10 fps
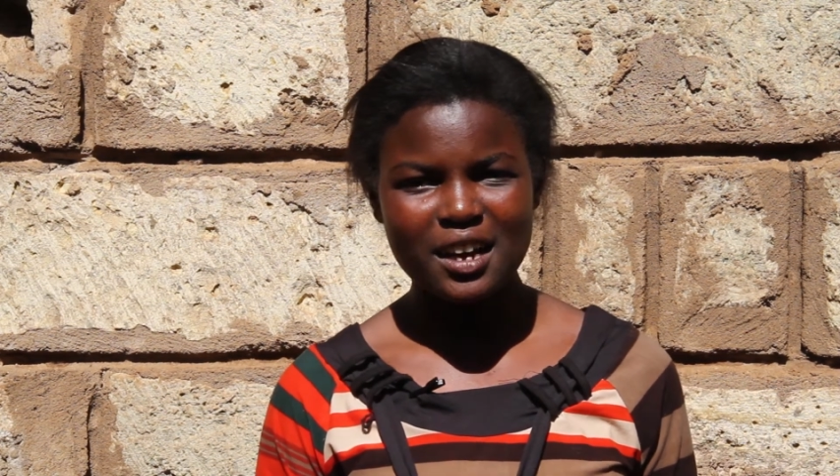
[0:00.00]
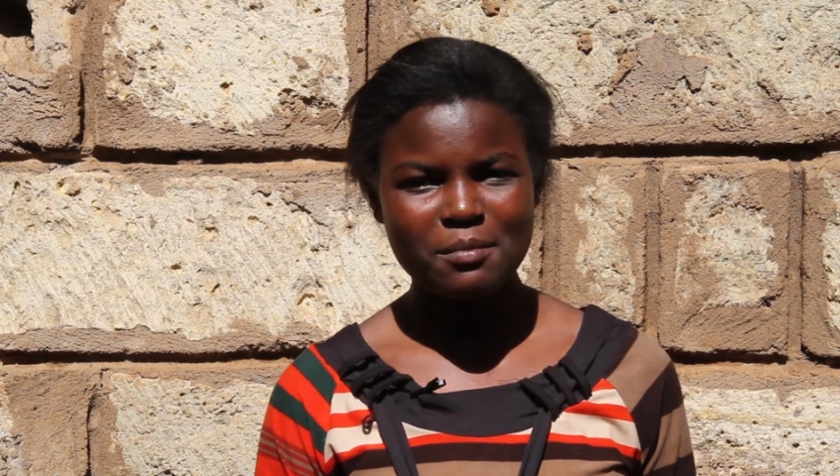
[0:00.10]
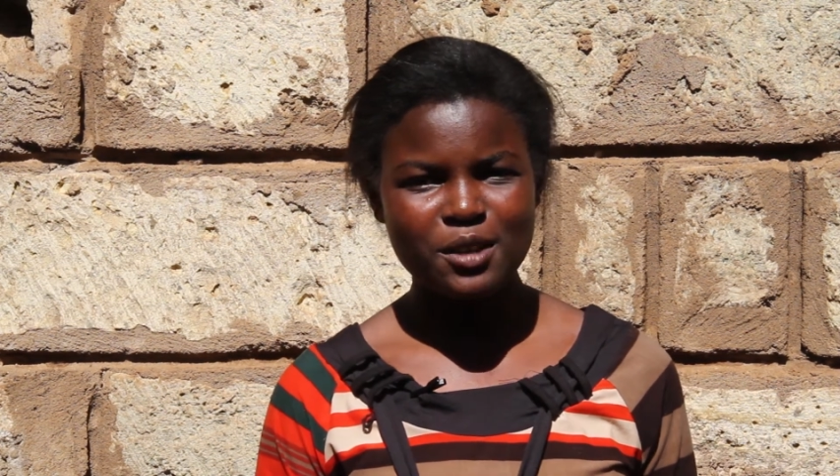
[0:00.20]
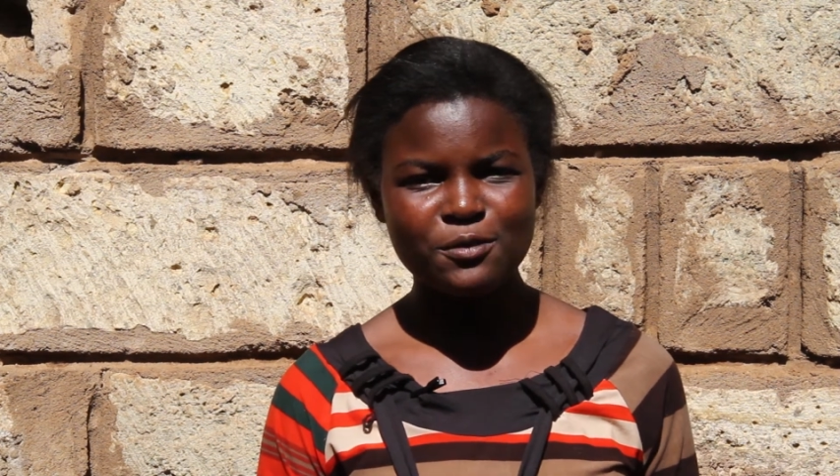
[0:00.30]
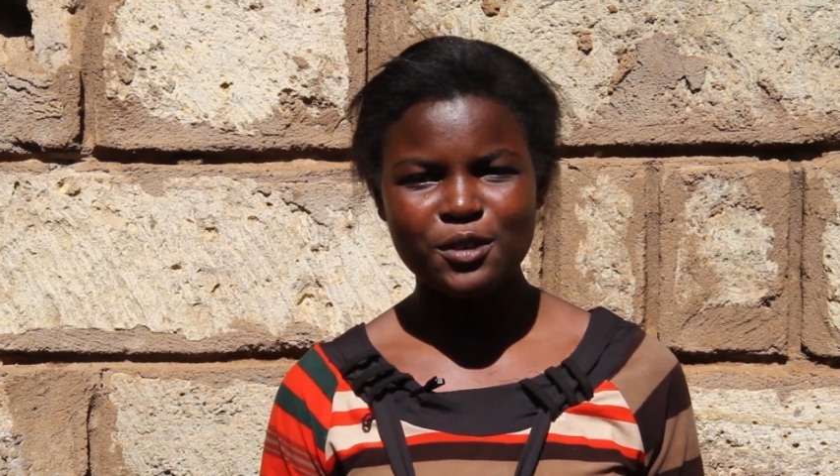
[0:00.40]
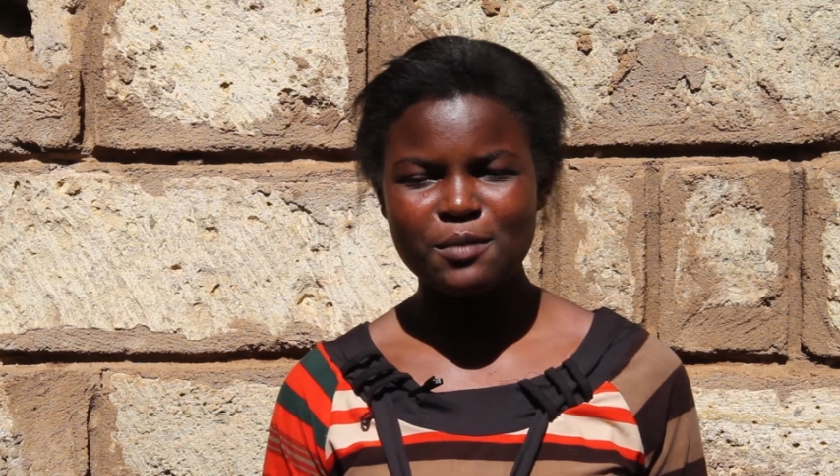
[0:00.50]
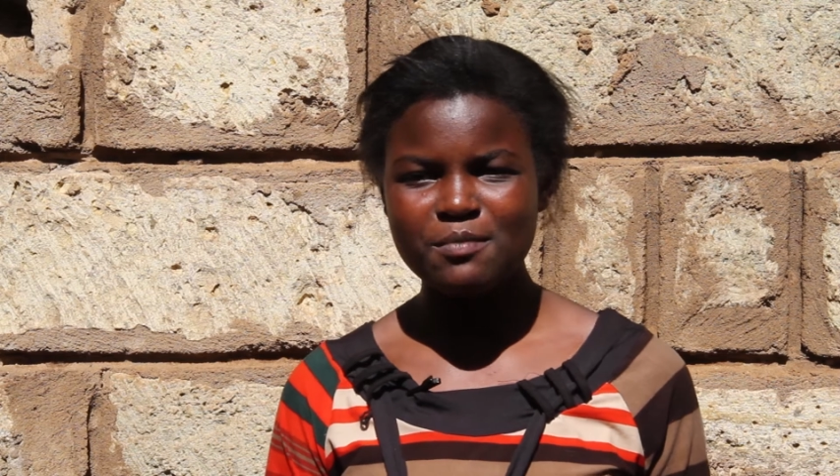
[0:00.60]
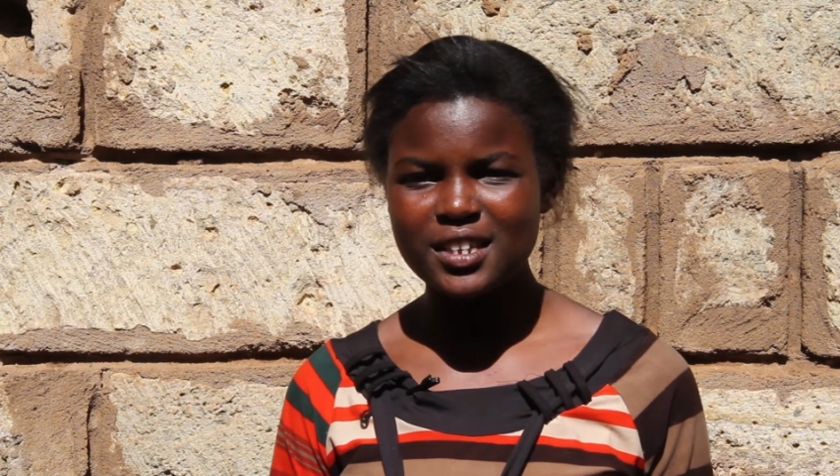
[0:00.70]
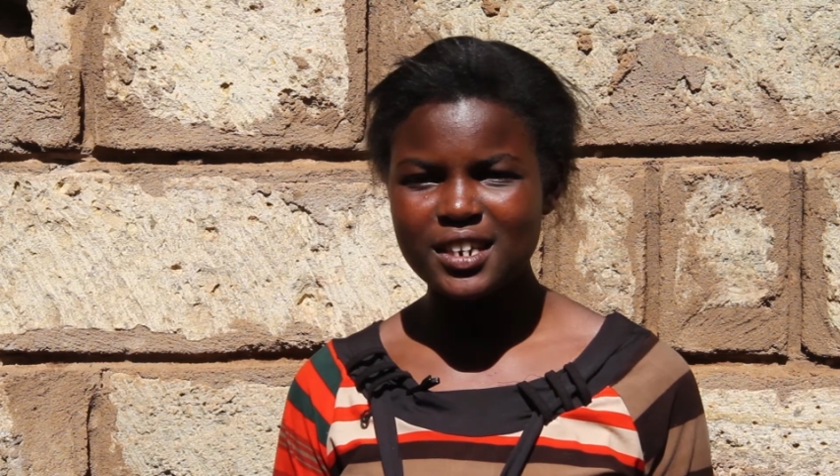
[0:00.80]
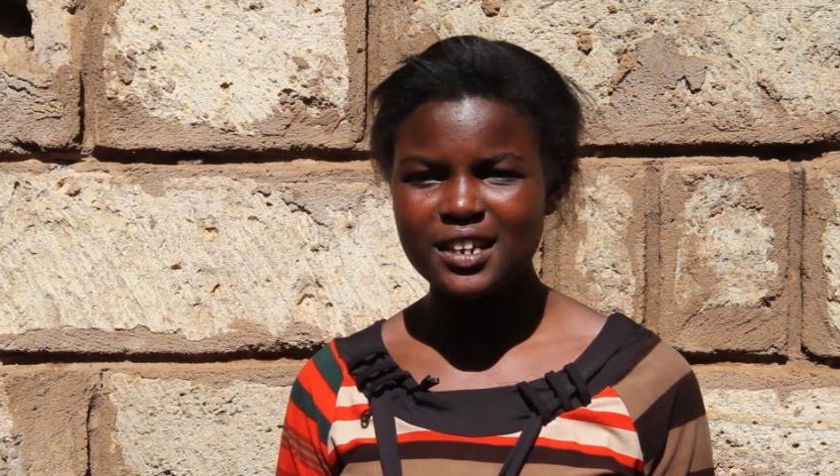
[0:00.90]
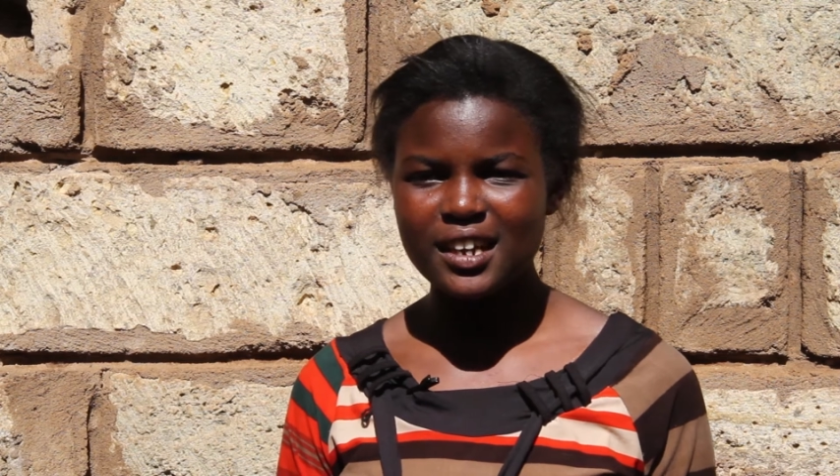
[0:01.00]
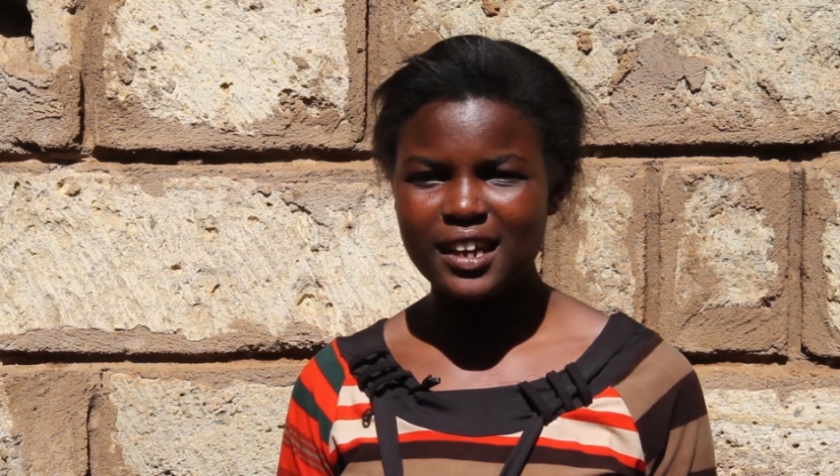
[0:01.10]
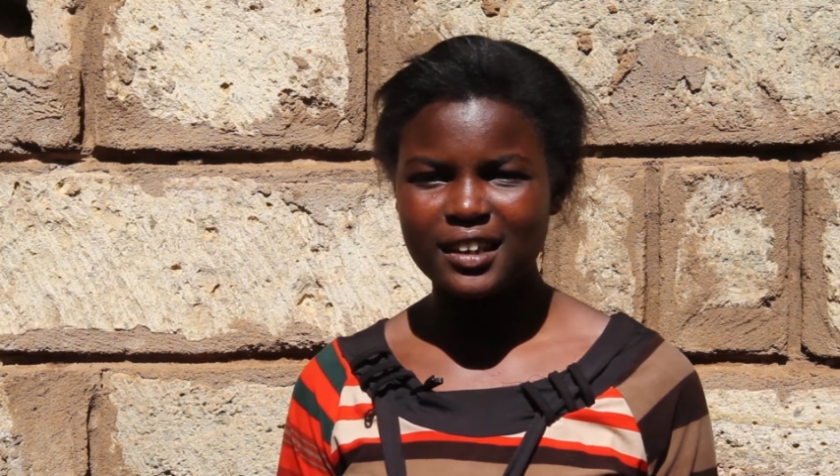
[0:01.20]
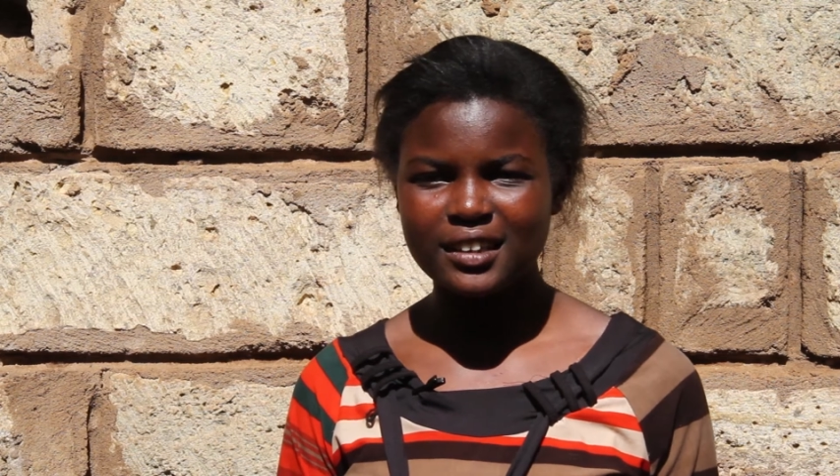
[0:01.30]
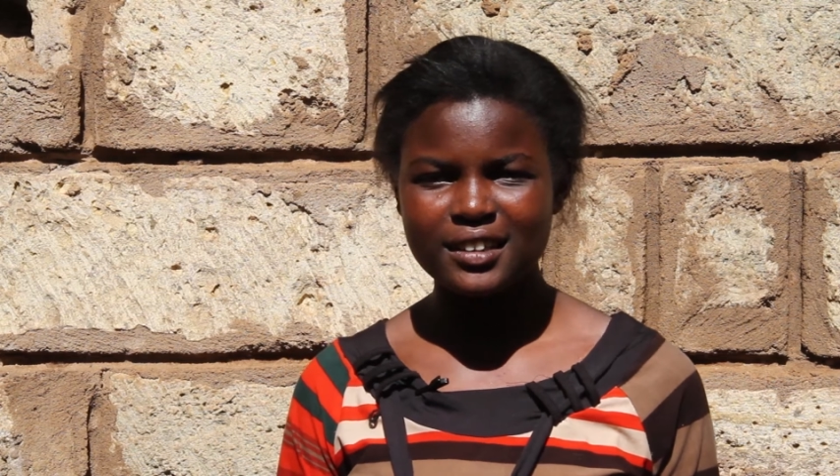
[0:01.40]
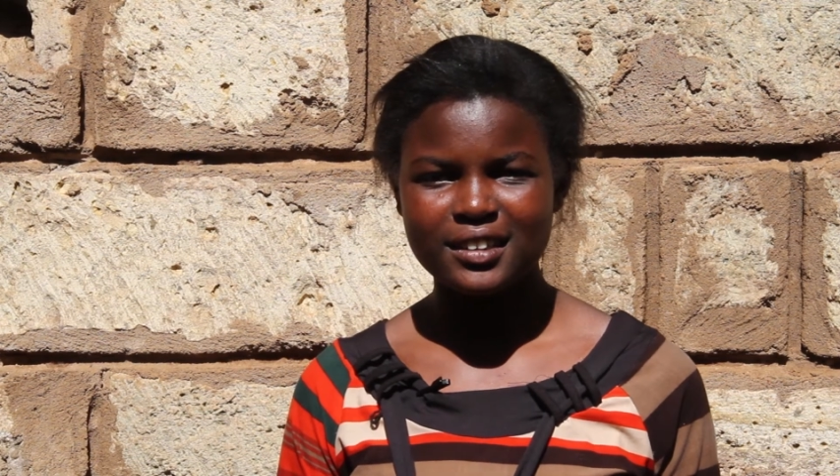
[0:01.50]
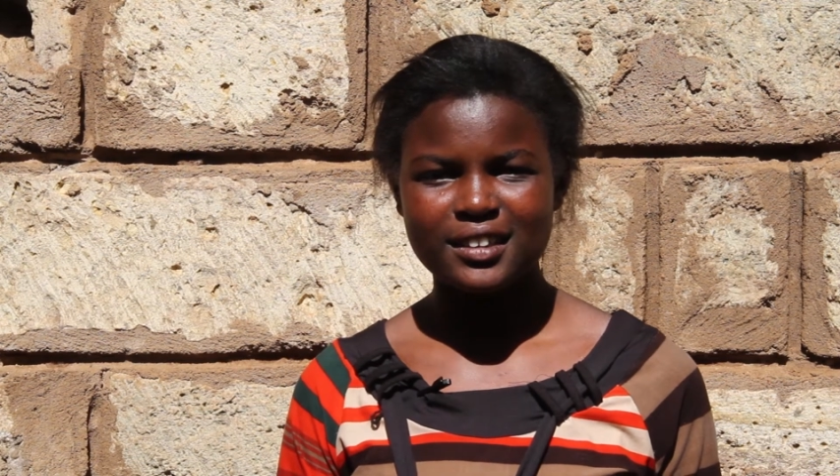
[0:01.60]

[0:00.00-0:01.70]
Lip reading: I'm in Form 3 and